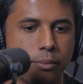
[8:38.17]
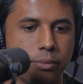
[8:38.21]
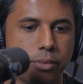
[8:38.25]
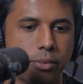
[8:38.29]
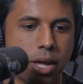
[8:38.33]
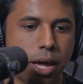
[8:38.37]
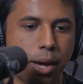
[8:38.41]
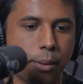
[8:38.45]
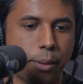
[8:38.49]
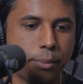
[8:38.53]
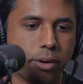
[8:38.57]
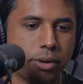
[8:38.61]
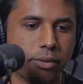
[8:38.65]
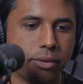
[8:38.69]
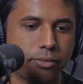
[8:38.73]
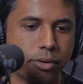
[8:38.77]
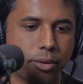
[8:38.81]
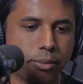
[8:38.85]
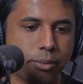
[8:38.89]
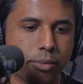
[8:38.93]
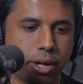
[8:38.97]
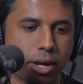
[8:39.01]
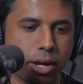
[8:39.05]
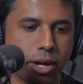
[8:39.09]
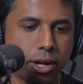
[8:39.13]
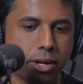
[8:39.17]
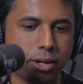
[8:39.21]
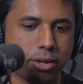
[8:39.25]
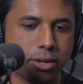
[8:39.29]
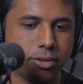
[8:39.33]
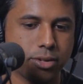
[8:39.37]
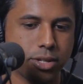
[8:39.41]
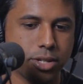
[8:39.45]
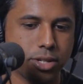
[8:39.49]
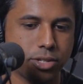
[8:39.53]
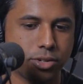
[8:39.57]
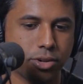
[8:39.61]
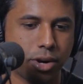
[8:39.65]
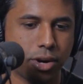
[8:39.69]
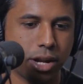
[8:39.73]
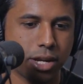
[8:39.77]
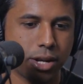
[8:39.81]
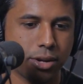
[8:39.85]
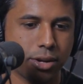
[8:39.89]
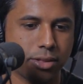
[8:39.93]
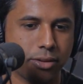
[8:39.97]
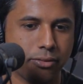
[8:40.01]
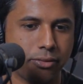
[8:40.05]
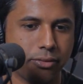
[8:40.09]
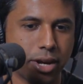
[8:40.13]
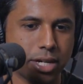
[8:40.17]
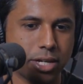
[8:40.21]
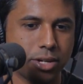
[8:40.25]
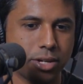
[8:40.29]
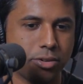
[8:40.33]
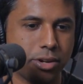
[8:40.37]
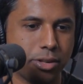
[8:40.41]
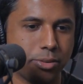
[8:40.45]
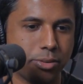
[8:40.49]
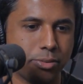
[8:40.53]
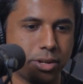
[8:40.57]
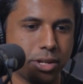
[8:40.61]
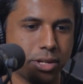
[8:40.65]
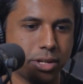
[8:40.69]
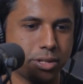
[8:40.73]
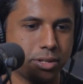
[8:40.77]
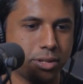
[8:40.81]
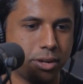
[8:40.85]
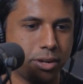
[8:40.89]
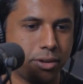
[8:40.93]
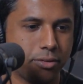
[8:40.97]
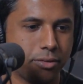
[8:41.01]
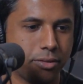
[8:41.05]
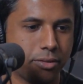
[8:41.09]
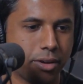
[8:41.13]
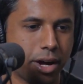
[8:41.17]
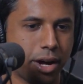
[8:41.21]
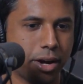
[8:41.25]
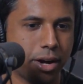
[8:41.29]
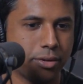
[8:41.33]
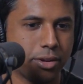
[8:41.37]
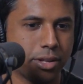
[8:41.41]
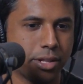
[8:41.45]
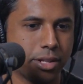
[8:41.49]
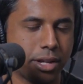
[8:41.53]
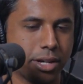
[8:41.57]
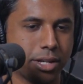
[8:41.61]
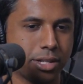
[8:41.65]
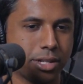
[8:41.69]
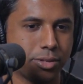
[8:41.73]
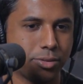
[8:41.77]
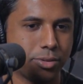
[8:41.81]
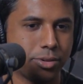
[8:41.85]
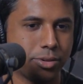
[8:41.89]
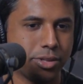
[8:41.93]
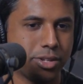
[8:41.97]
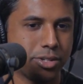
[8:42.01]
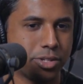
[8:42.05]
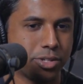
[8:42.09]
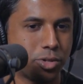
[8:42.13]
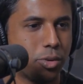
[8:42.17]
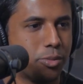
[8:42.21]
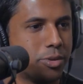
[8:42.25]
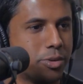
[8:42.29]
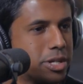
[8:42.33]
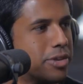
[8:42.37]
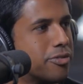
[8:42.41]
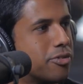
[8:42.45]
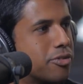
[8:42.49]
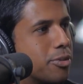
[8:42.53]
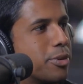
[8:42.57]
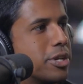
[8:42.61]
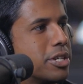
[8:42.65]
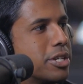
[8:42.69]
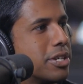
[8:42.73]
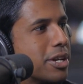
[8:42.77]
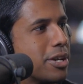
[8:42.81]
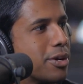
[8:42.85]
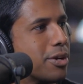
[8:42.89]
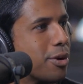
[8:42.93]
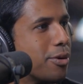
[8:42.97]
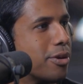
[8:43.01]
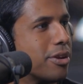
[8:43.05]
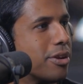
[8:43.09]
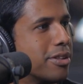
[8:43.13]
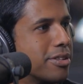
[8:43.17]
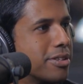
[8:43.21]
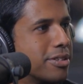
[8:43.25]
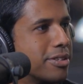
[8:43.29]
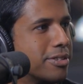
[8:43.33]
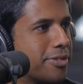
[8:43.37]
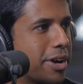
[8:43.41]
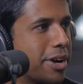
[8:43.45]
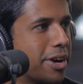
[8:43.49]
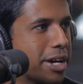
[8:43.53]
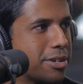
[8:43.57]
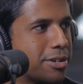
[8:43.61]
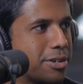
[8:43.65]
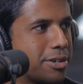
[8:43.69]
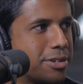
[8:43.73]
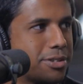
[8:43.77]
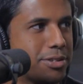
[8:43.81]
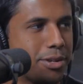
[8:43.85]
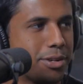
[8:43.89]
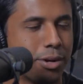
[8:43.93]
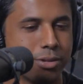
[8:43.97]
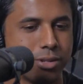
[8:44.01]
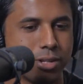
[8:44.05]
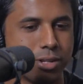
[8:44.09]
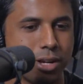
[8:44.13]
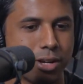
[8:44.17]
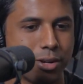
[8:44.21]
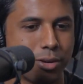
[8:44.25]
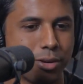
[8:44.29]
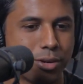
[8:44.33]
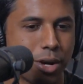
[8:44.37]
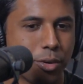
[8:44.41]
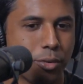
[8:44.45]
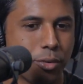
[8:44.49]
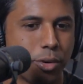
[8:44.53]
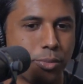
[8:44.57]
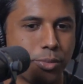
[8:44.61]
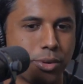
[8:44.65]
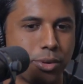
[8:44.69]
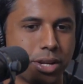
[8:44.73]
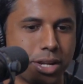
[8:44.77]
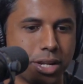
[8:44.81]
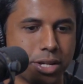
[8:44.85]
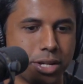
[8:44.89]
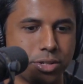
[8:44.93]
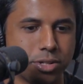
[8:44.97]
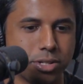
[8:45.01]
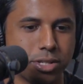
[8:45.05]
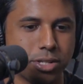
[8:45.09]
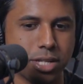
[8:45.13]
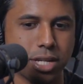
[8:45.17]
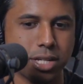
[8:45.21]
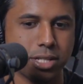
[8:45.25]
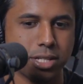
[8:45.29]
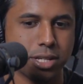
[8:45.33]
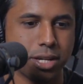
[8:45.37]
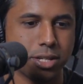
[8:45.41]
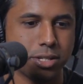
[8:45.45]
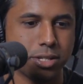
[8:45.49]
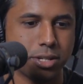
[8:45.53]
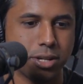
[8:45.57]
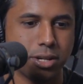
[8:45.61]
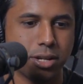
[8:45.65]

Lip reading: But from just trying out the vector arithmetic stuff, I realized there's so much information encoded in these vectors. So I was like, okay, what would be an interesting extension?